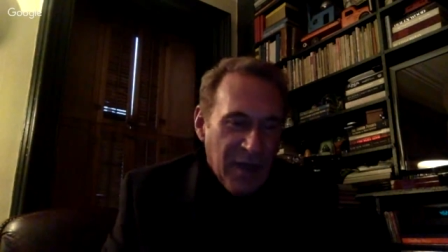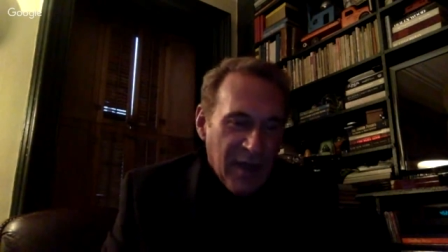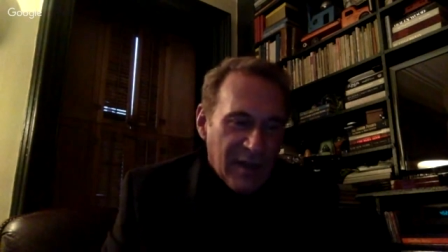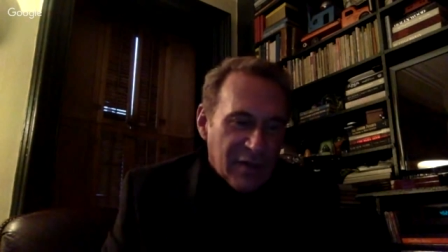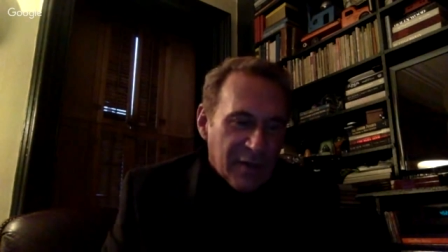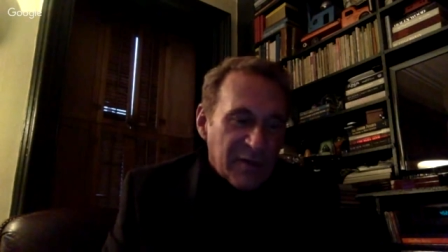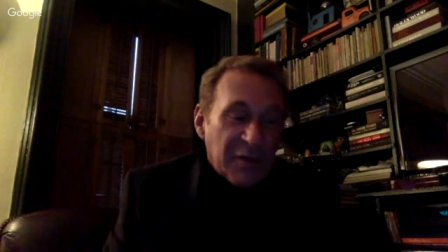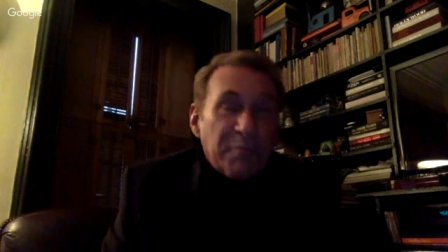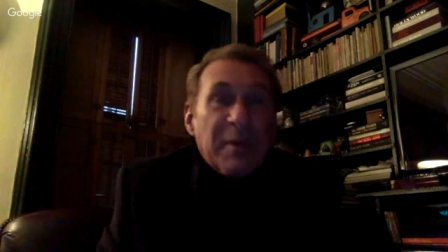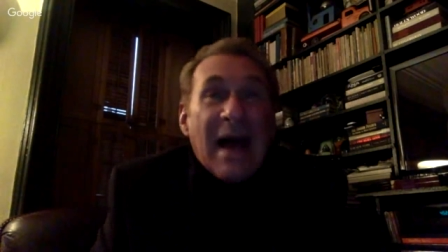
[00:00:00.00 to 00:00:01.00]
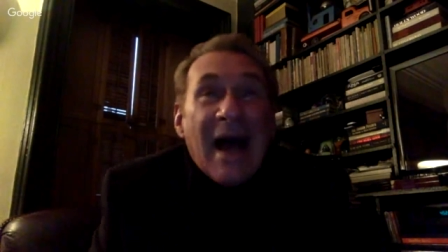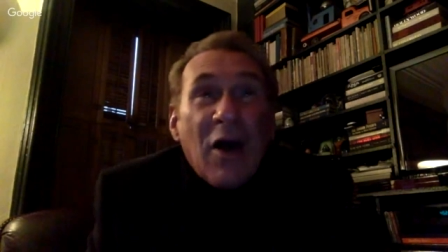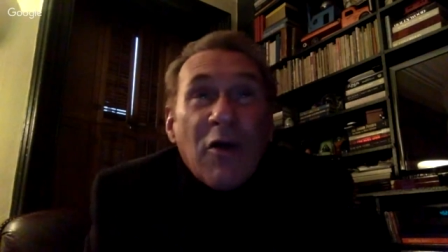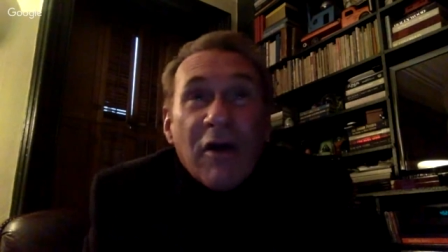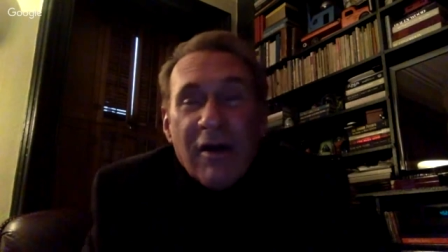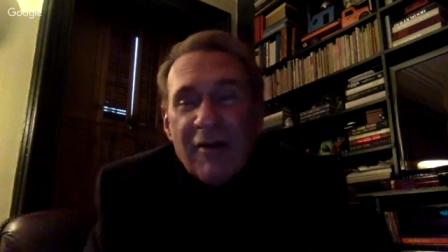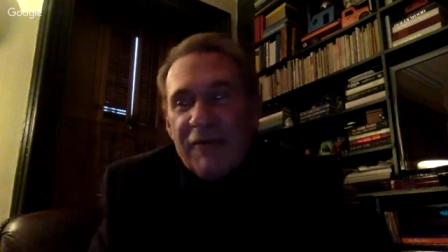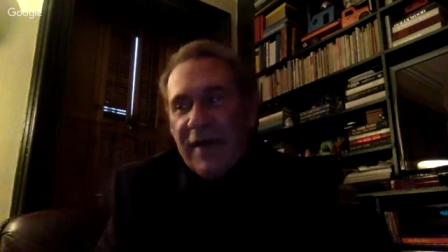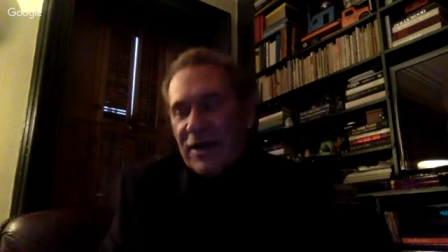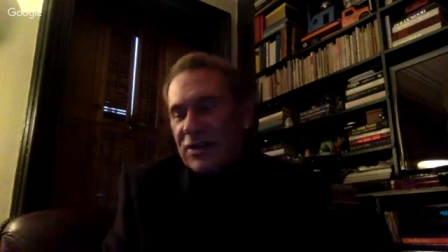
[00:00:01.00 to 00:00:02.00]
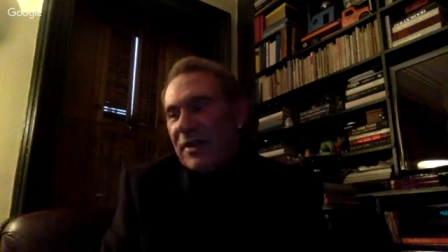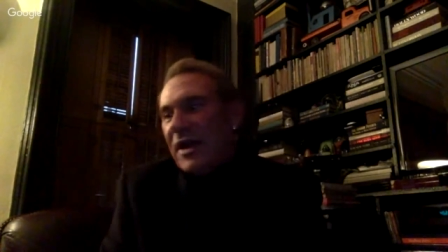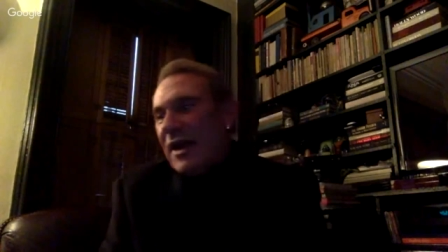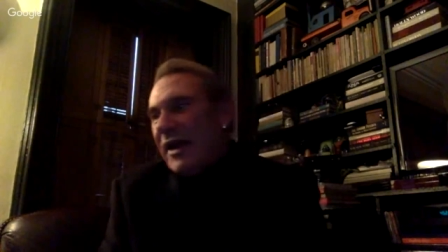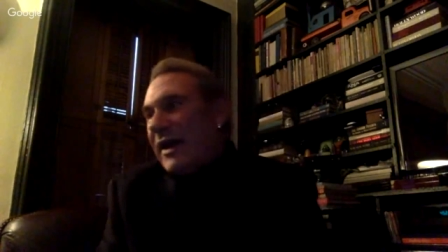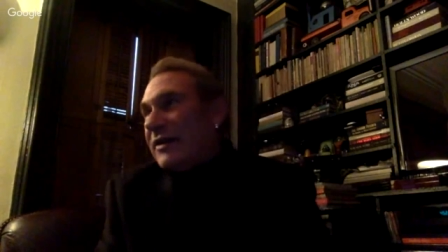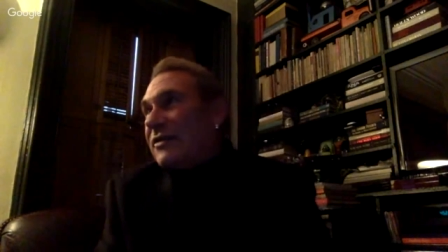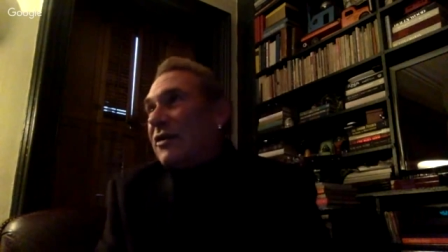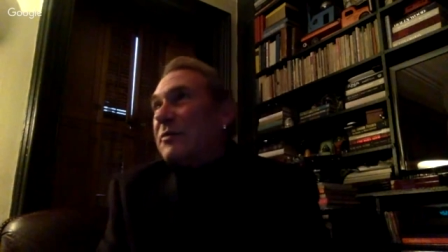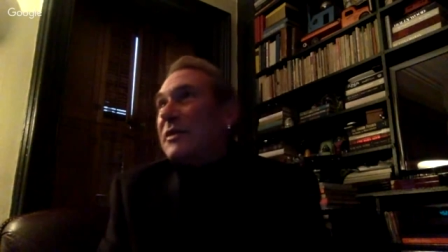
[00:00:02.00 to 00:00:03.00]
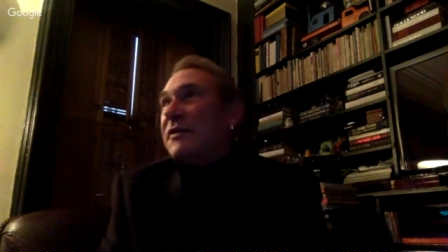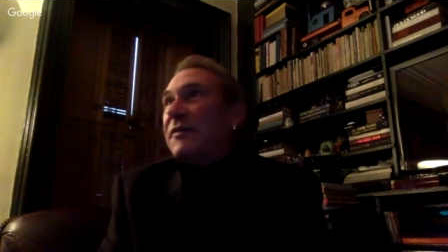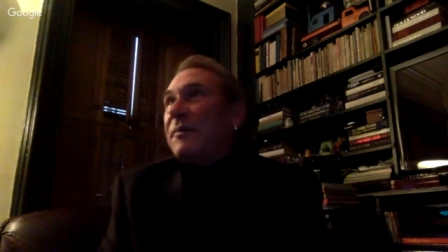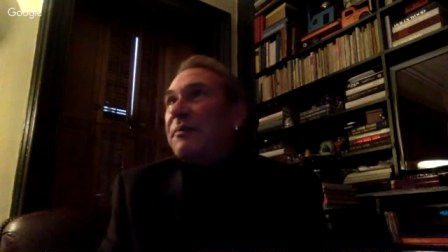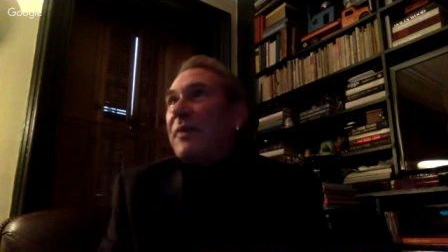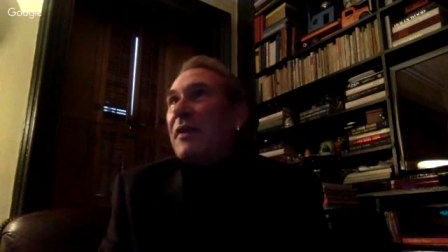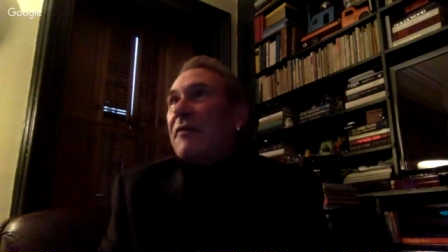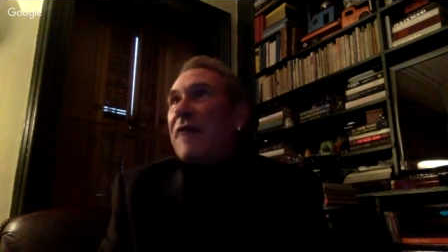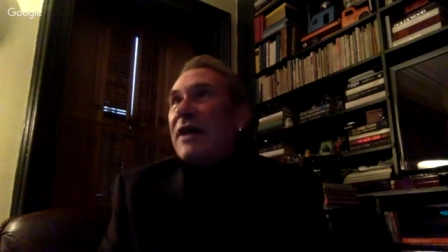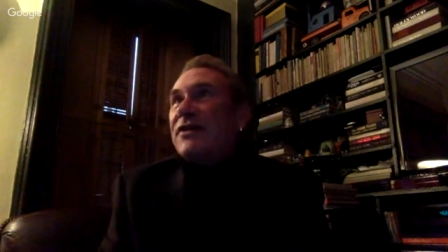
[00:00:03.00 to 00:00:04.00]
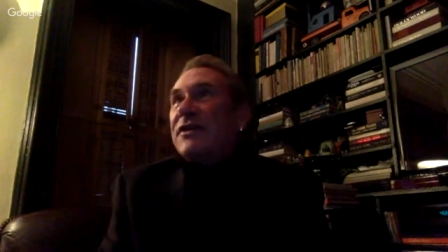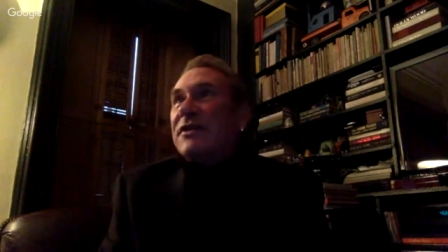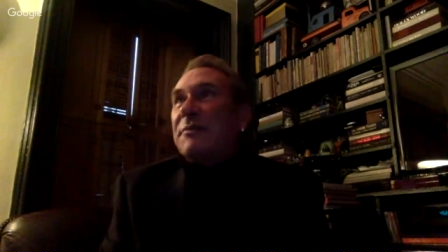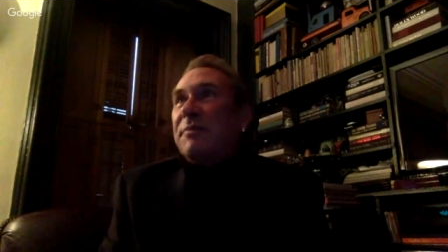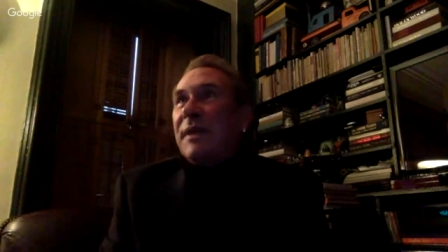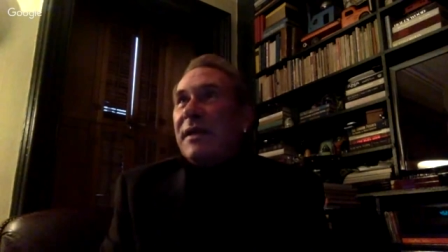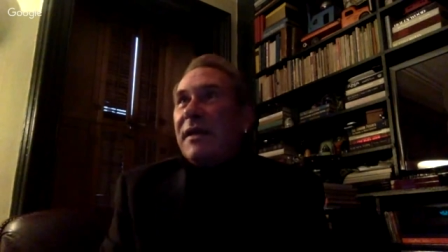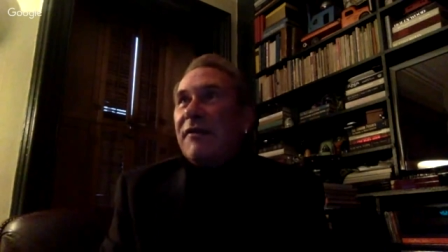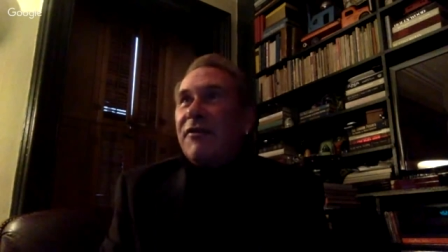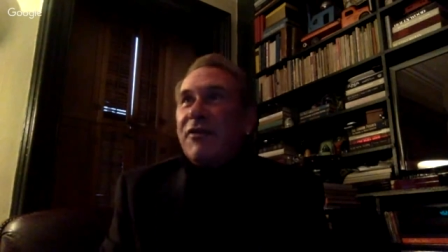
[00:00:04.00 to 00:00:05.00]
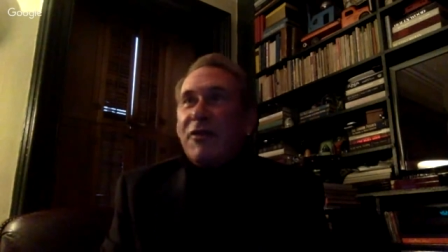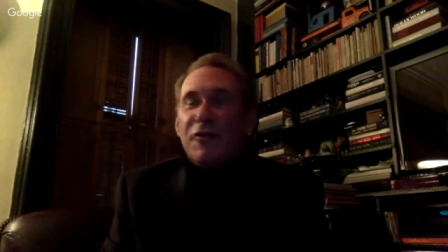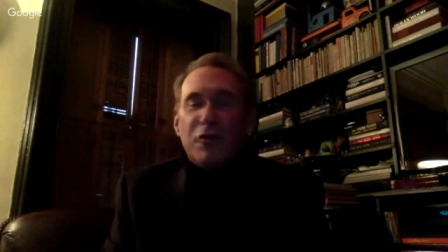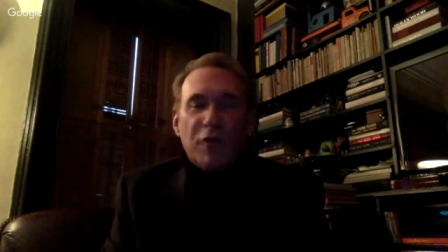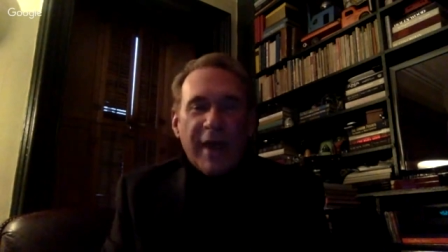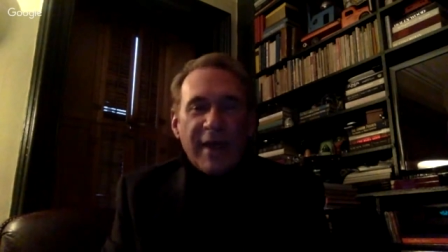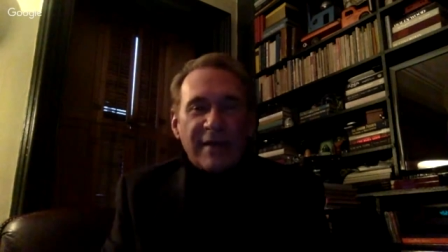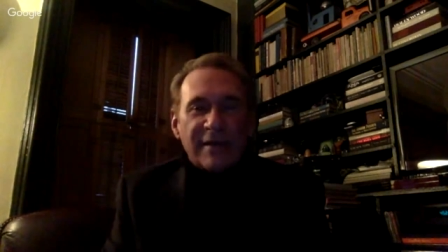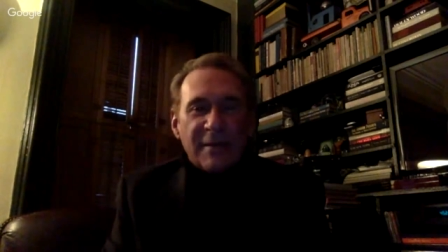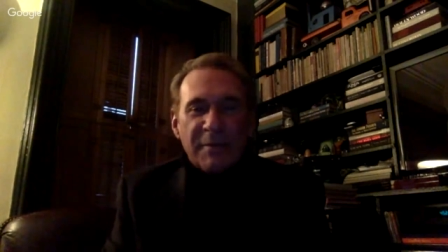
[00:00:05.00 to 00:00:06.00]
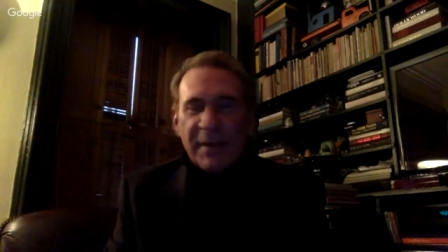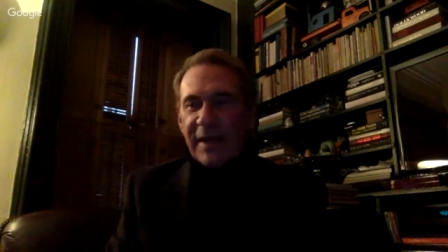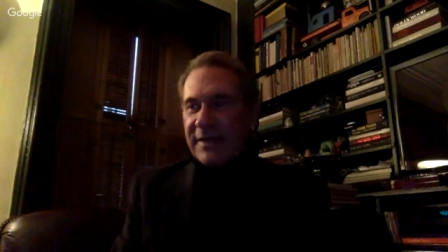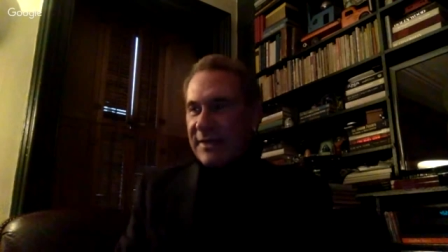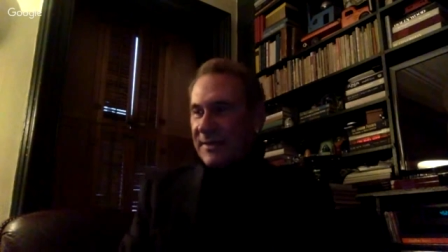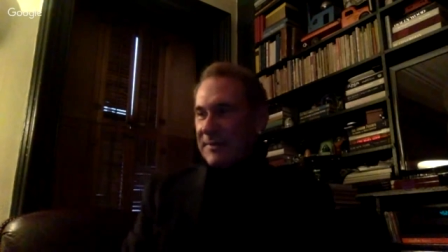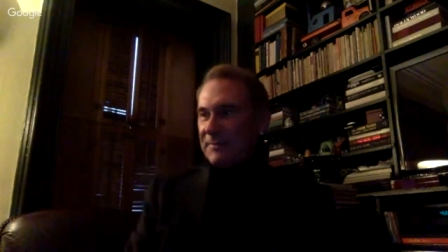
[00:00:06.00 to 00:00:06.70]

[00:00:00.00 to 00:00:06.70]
in terms of the power of fashion, in terms of fashion's ability to sort of raise somebody's